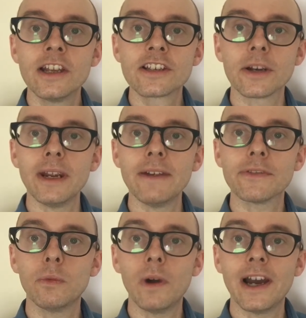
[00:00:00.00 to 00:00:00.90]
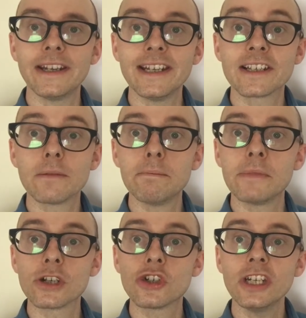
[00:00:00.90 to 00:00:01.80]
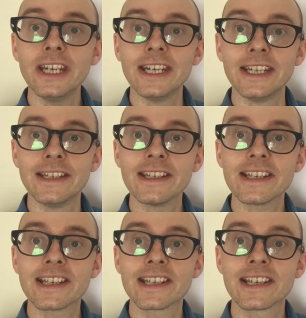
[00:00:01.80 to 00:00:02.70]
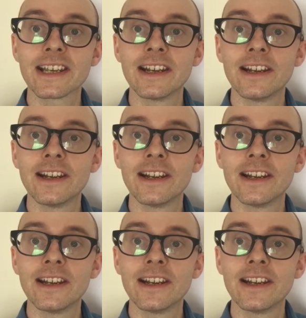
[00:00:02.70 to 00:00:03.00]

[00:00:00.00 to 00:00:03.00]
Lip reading: So if the word is machines,